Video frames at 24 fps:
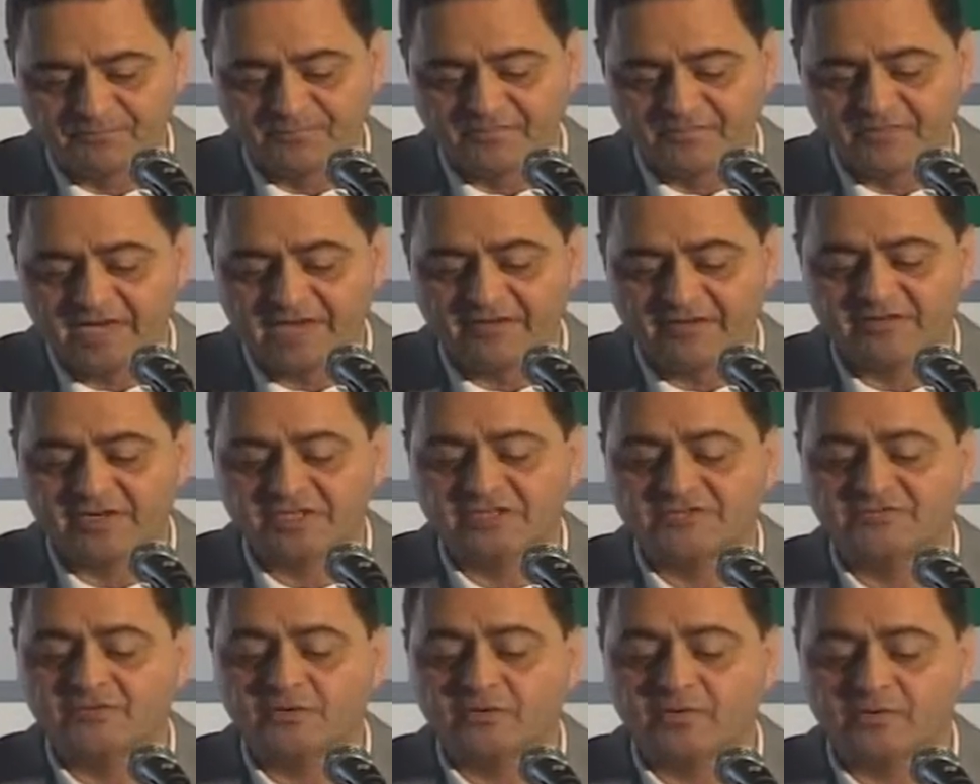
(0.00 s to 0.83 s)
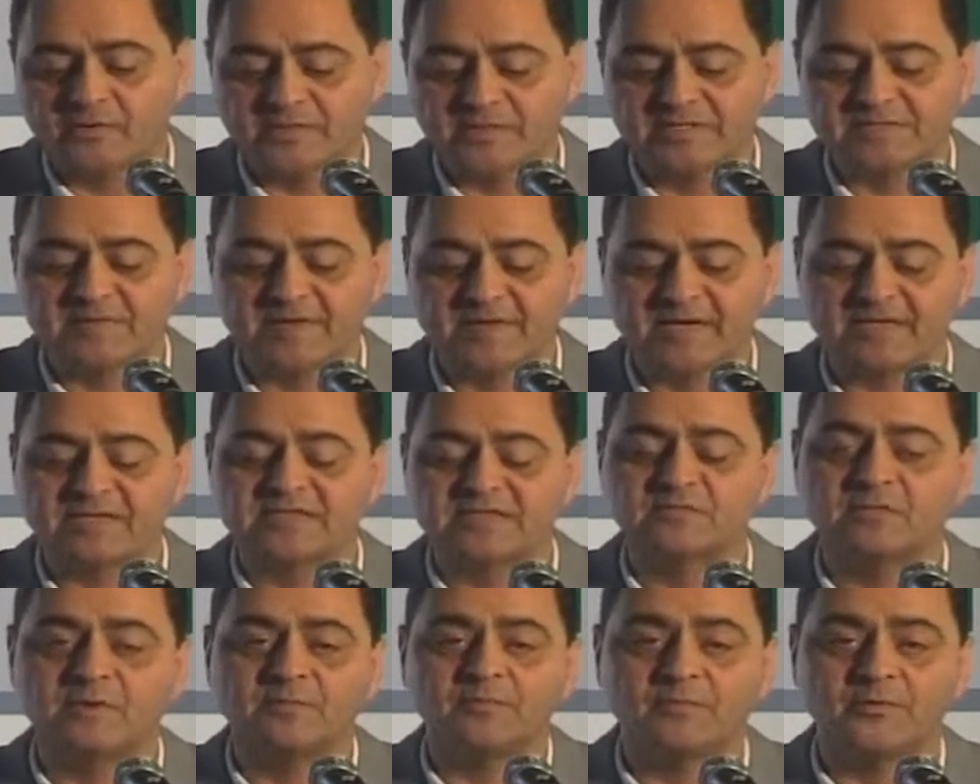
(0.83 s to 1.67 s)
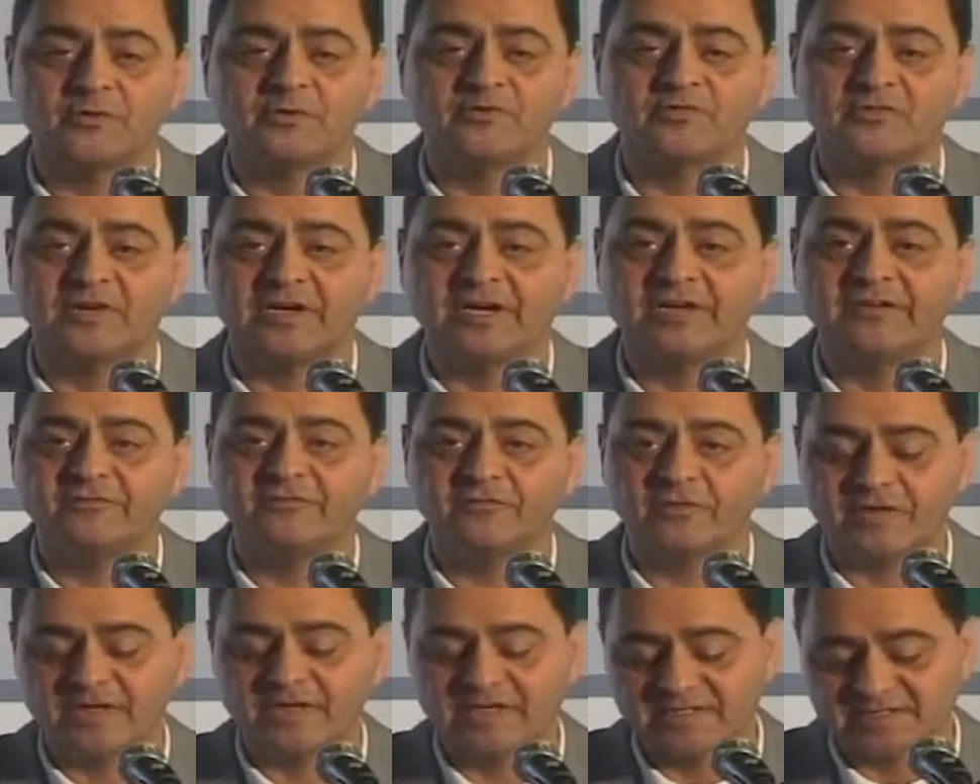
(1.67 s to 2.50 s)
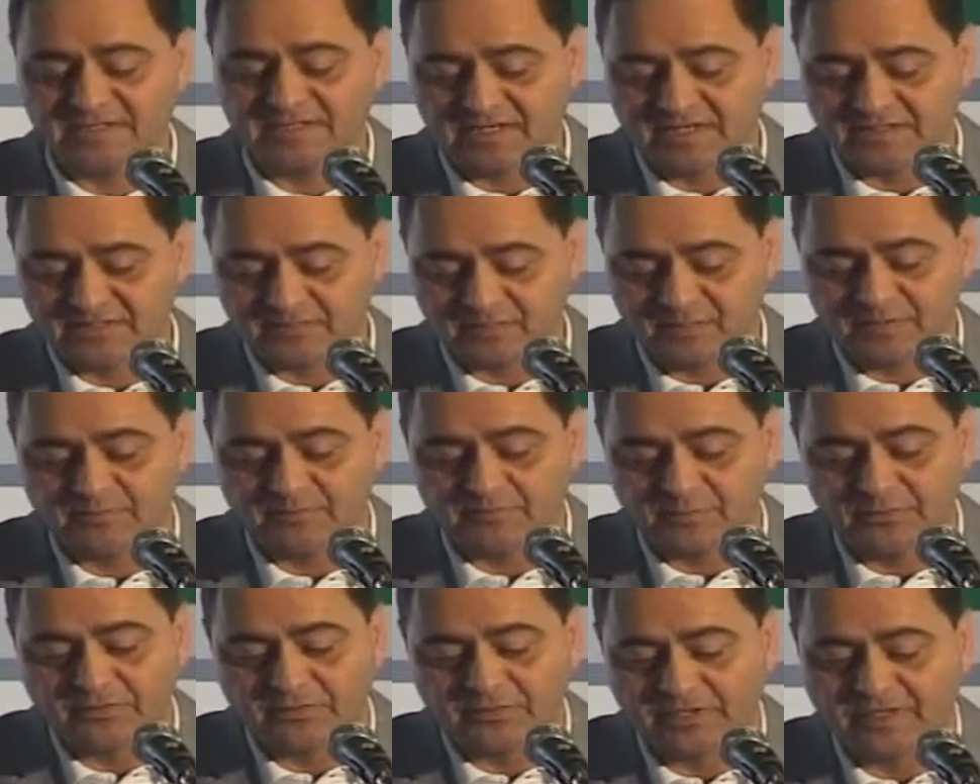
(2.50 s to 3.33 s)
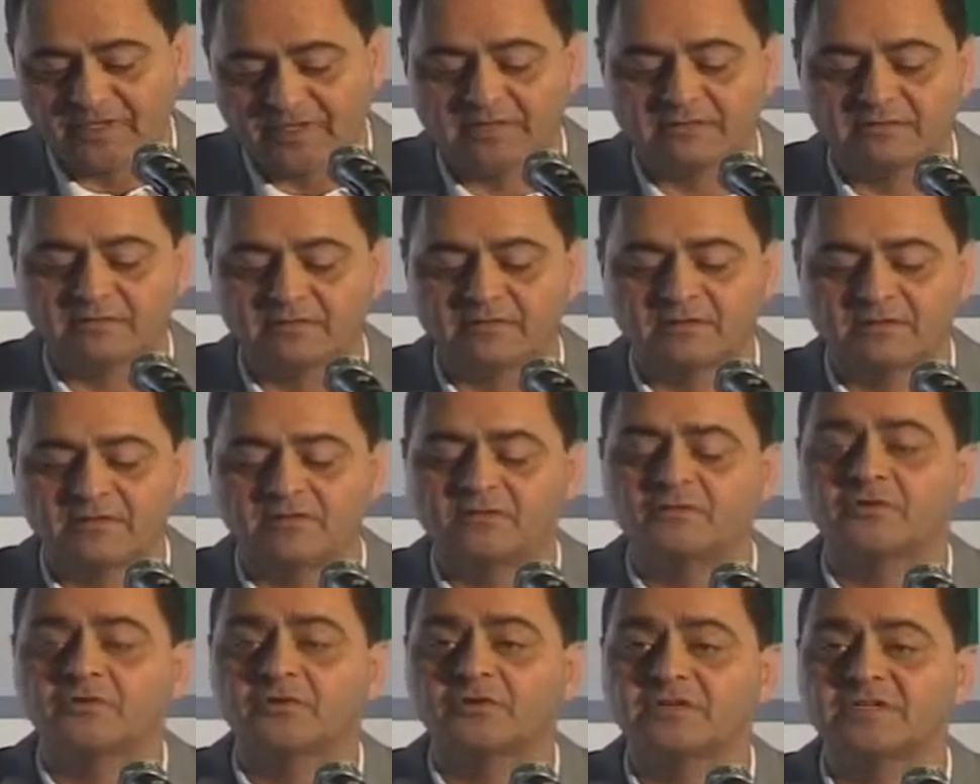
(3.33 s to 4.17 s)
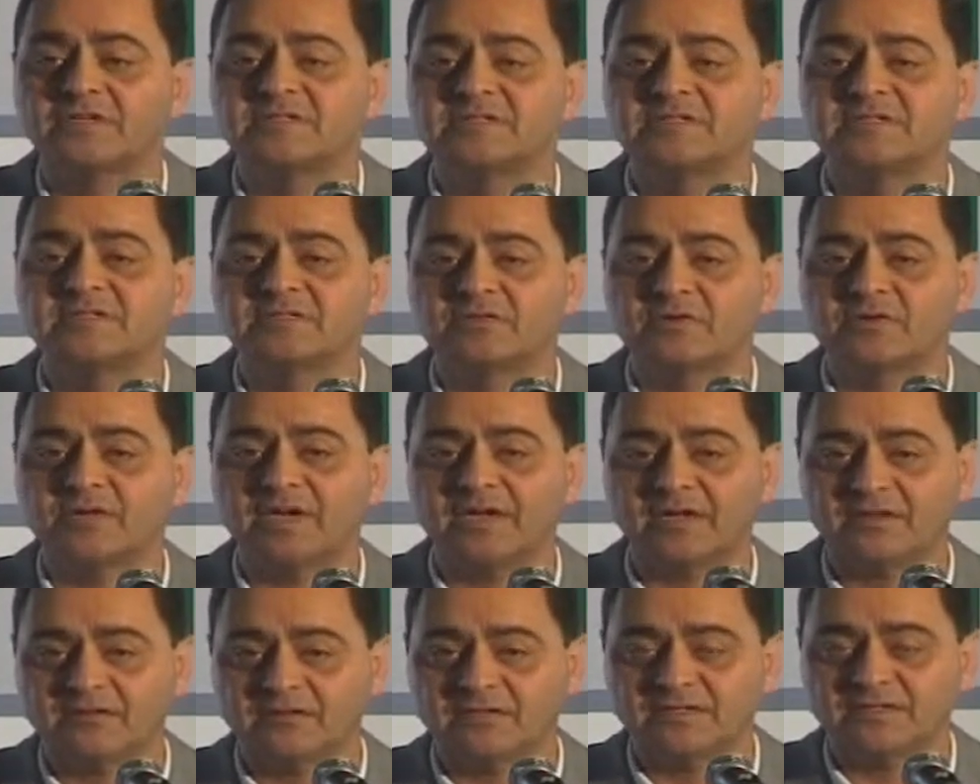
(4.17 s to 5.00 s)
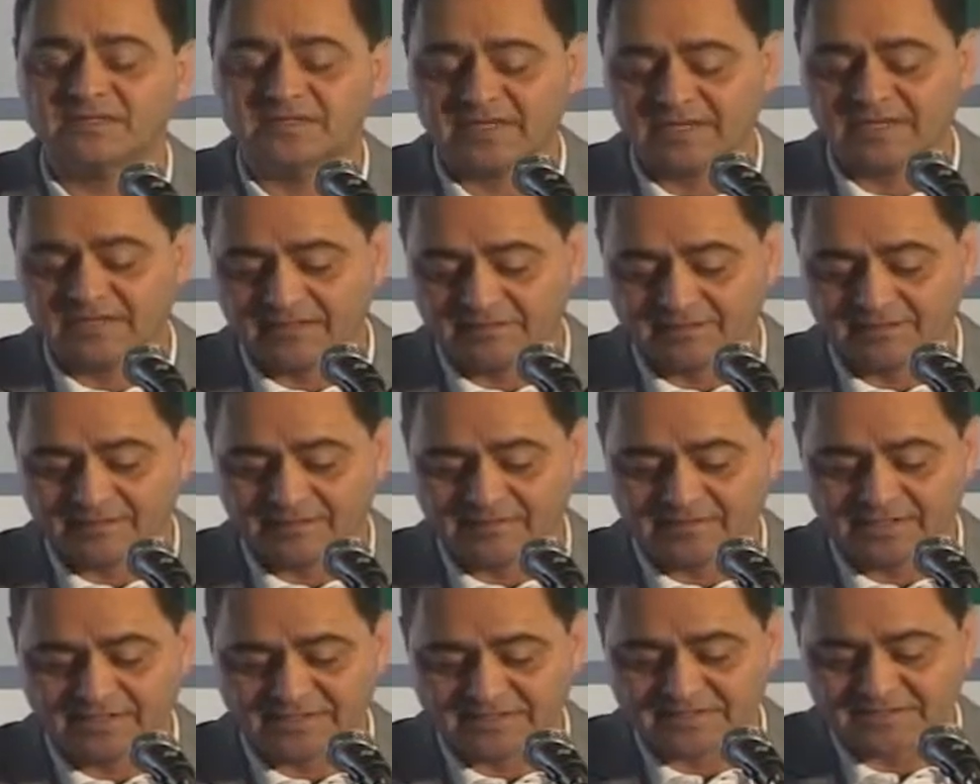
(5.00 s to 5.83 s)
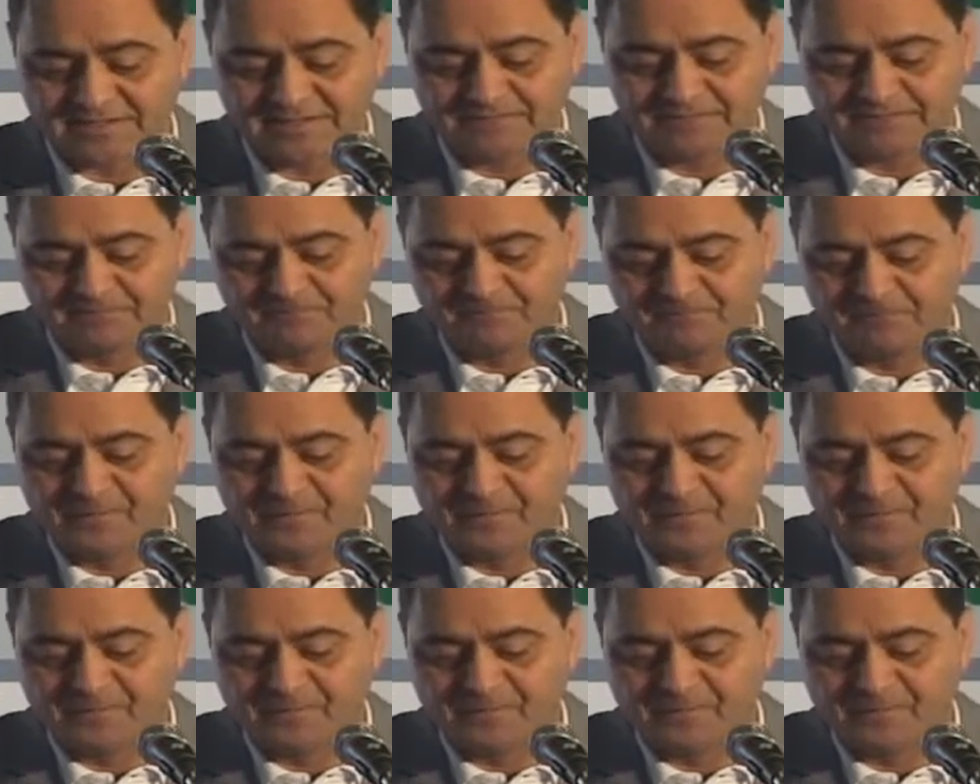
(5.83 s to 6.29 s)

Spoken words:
The average for the West Bank is 1.5. For Gaza, it's 1.8, for reasons you can understand about Gaza.